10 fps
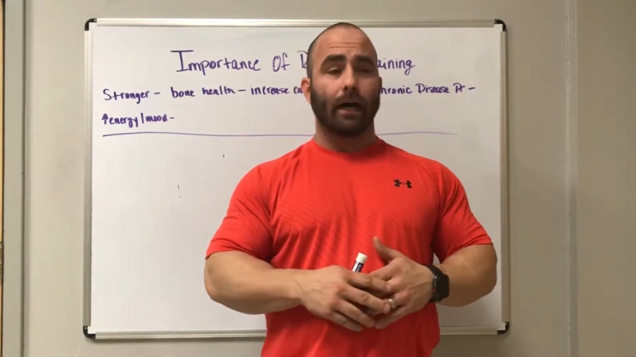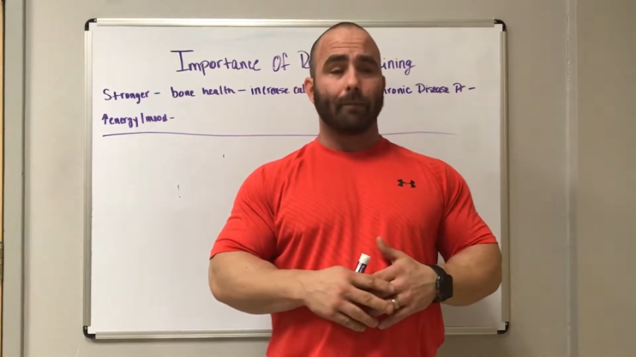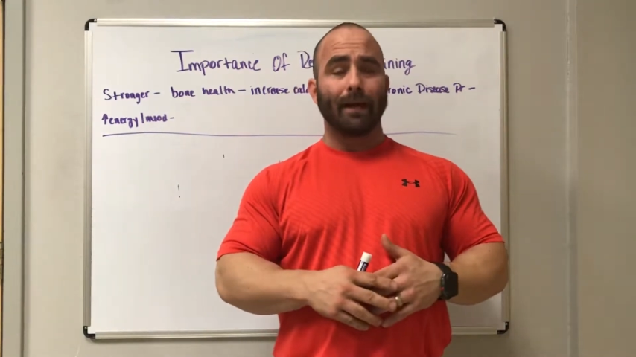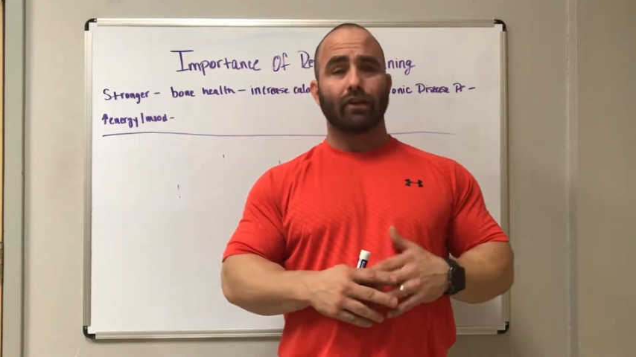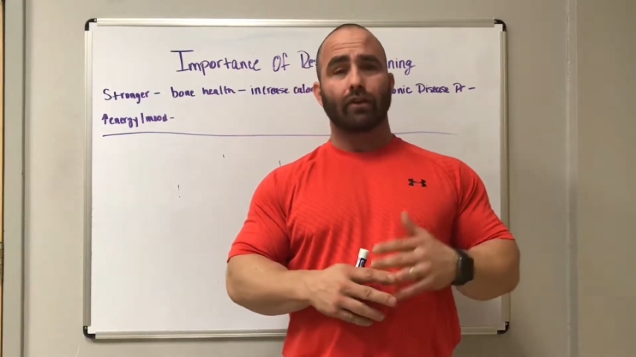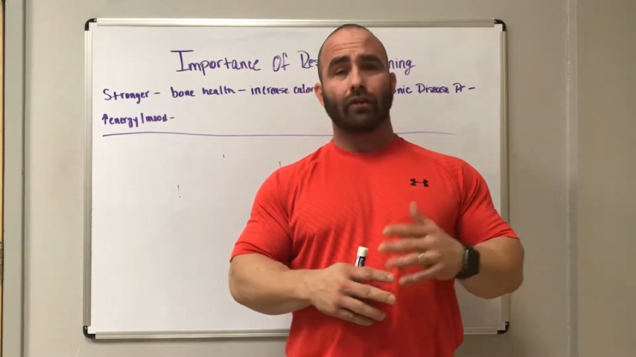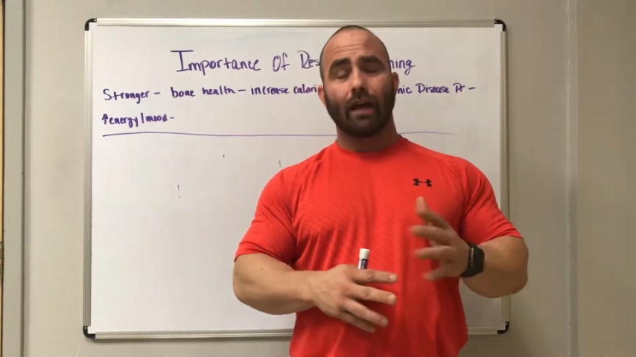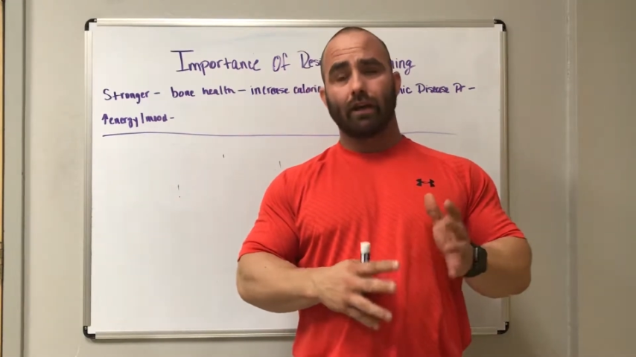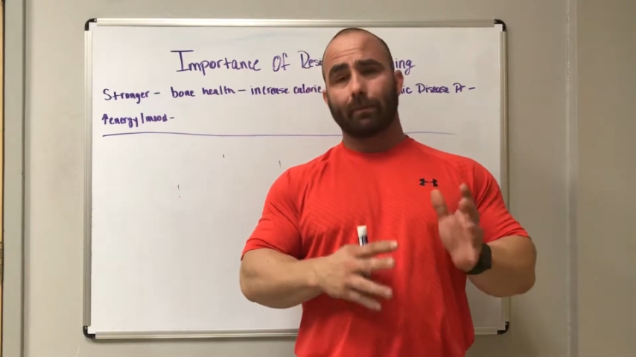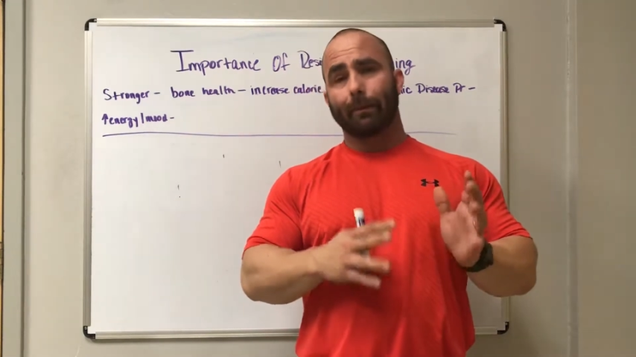make sure
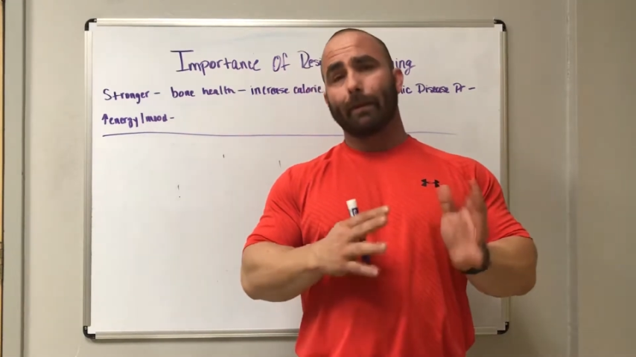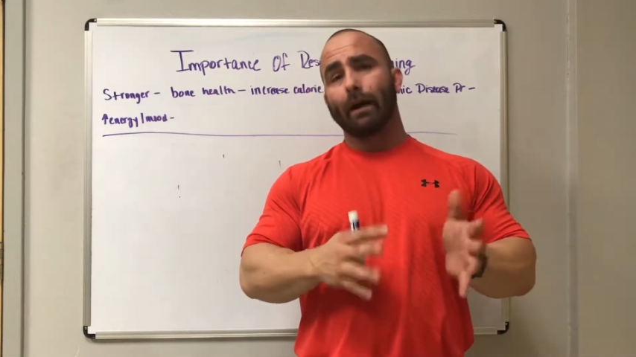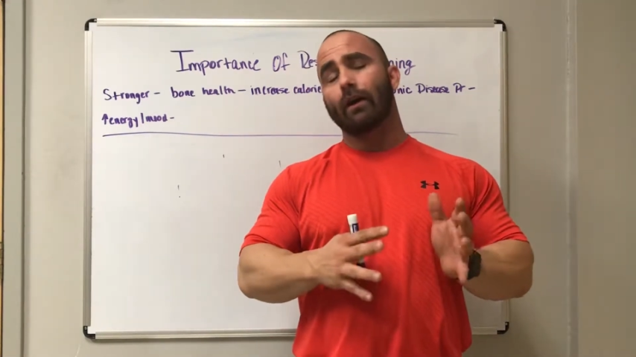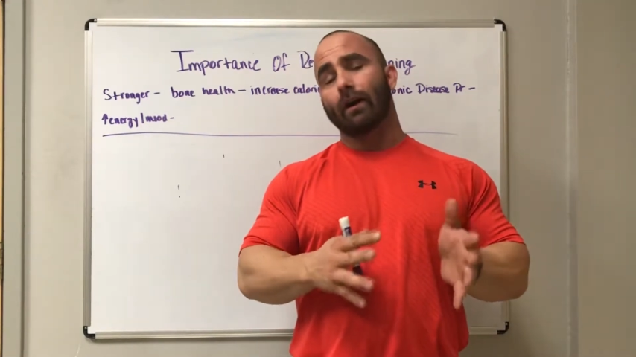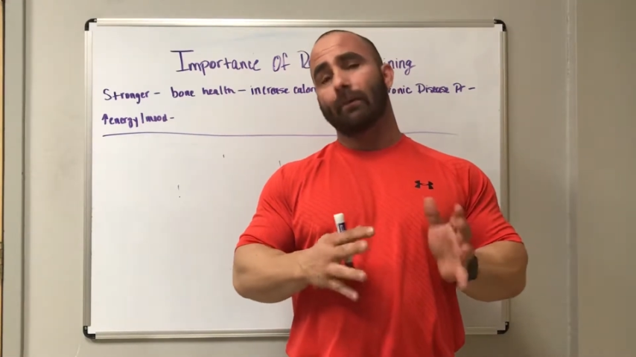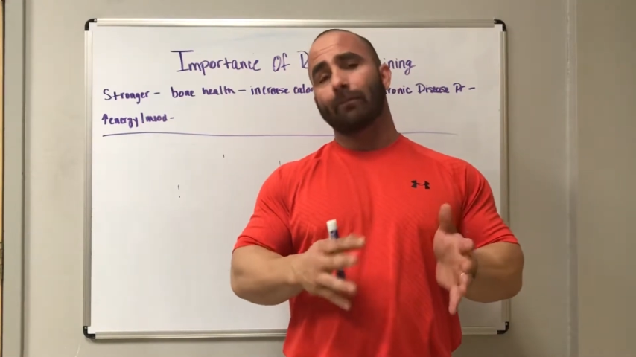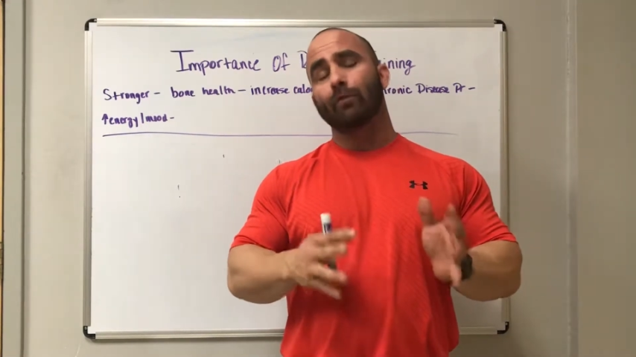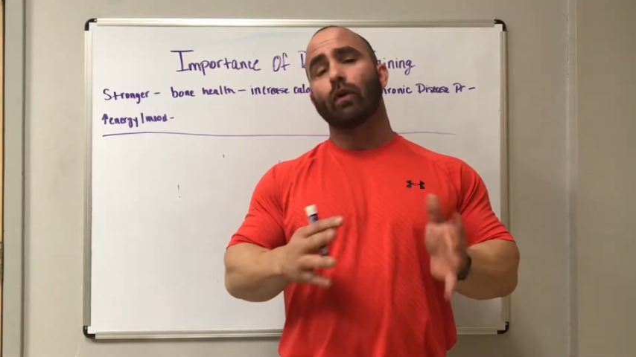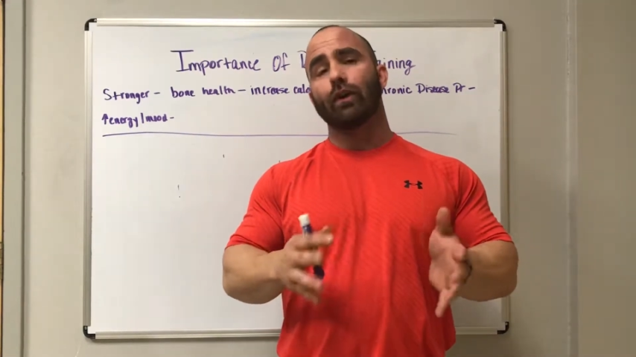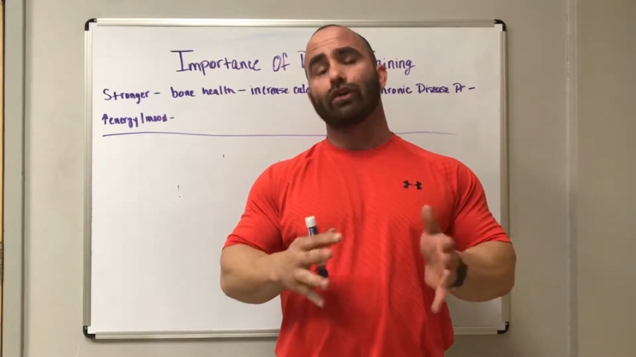that you're preparing
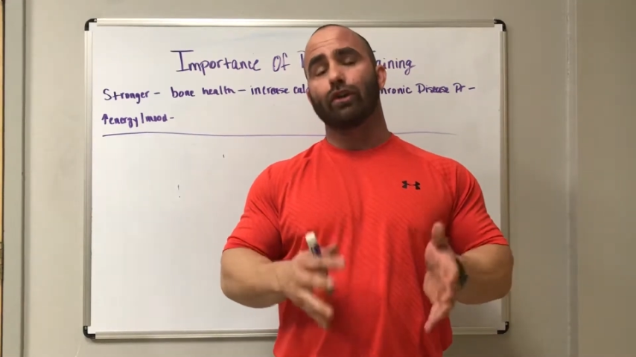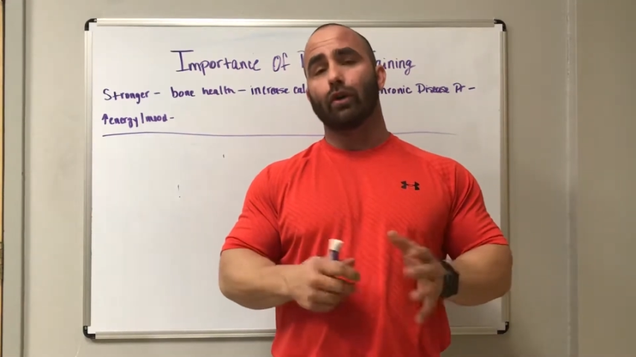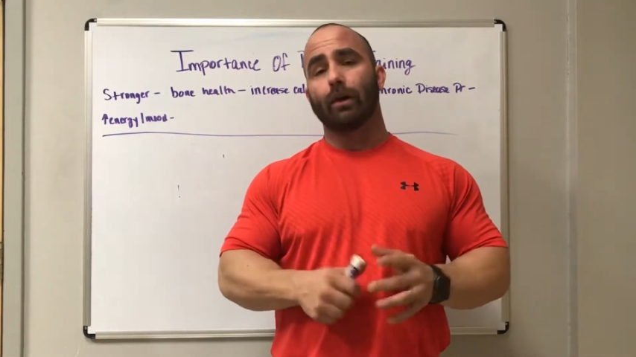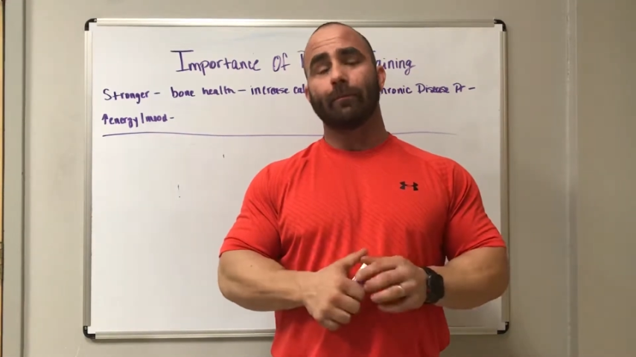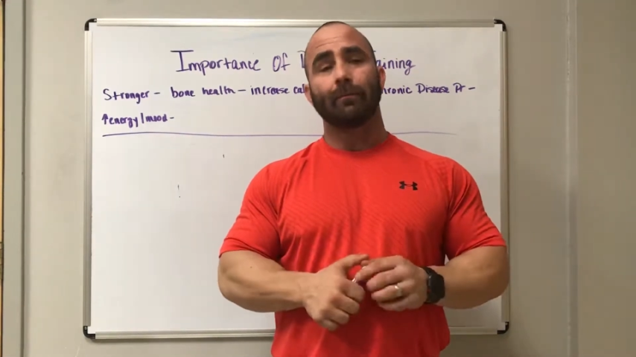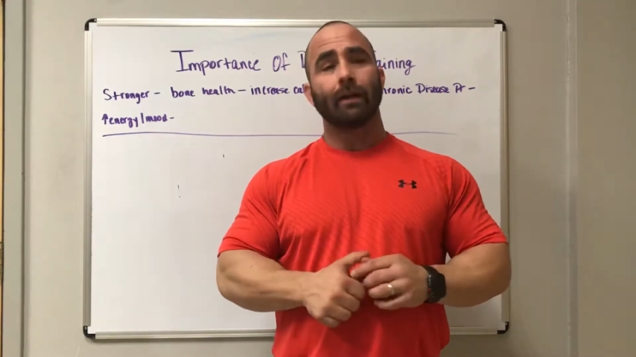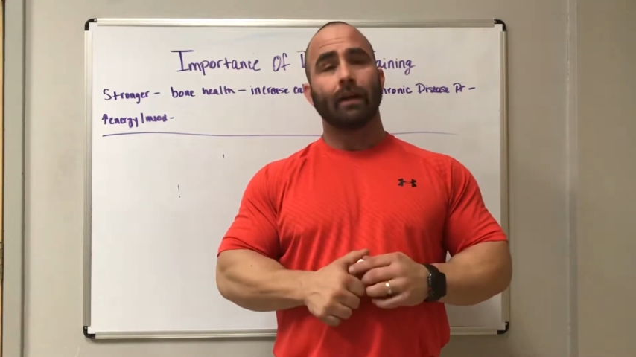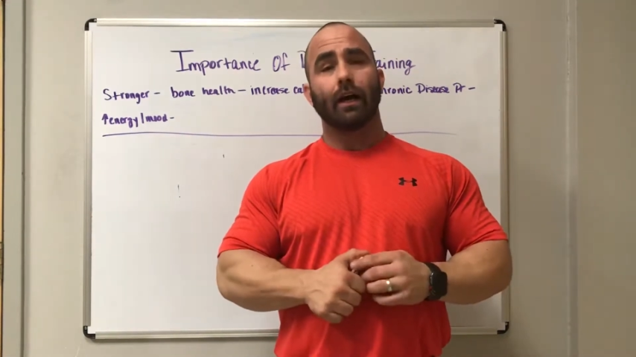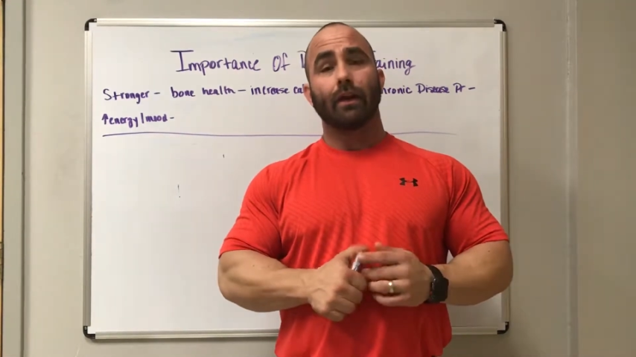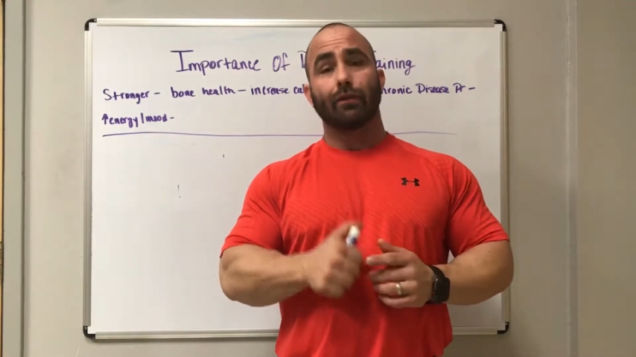what you're doing
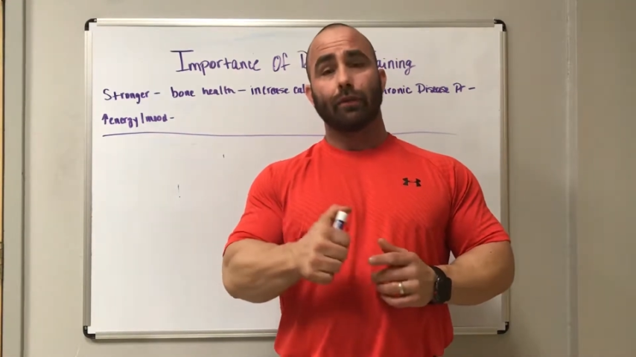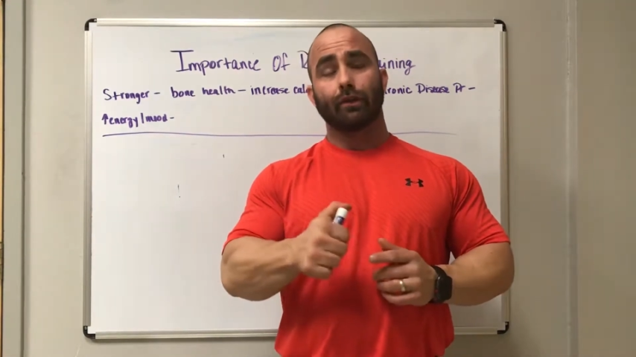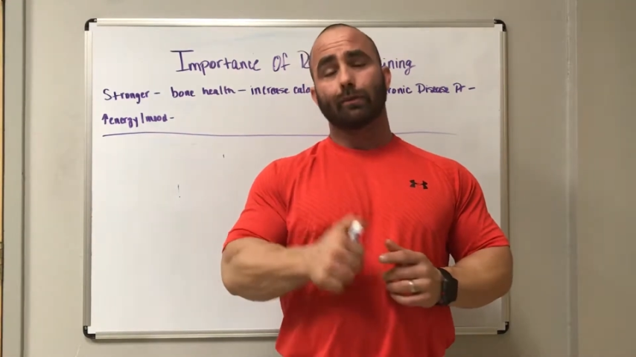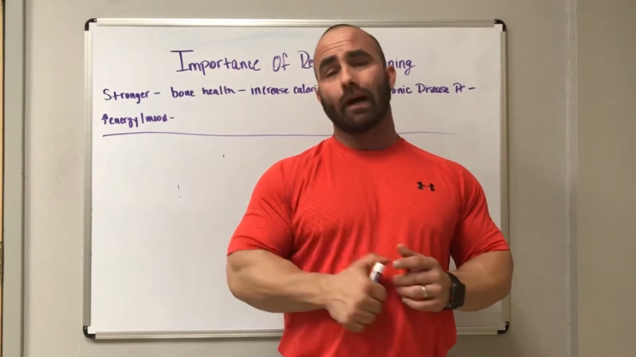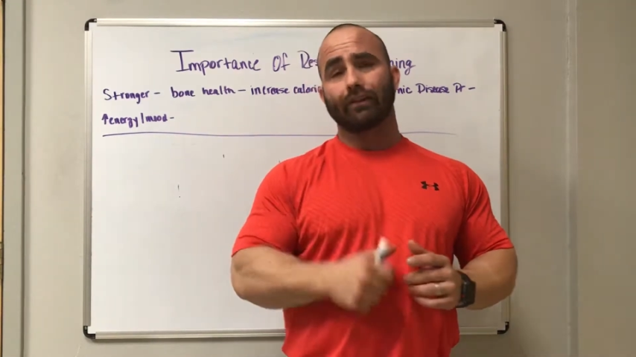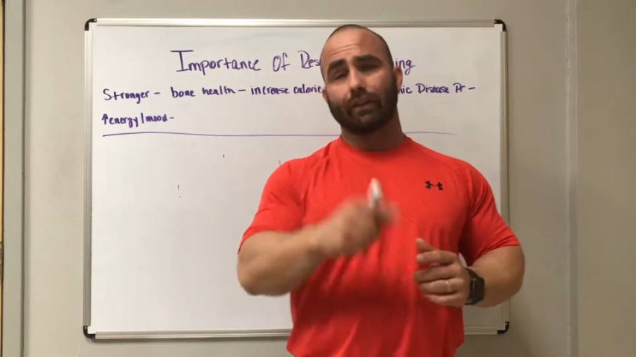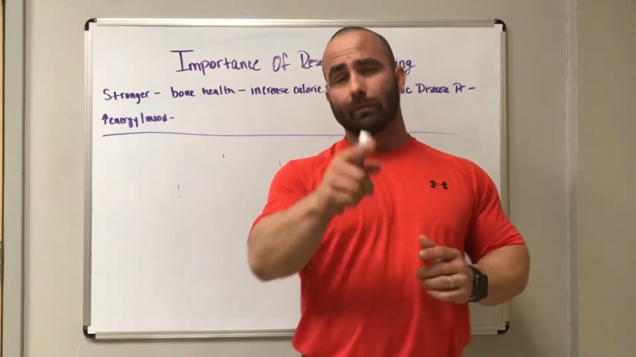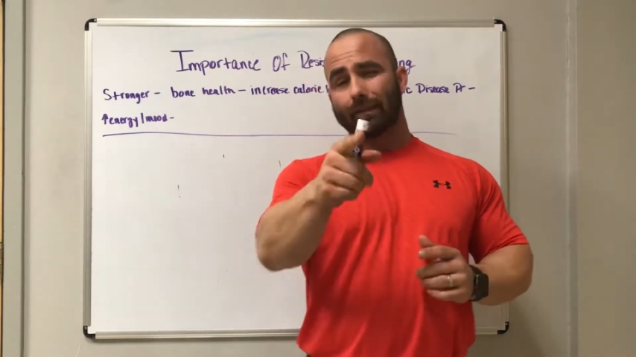through this process.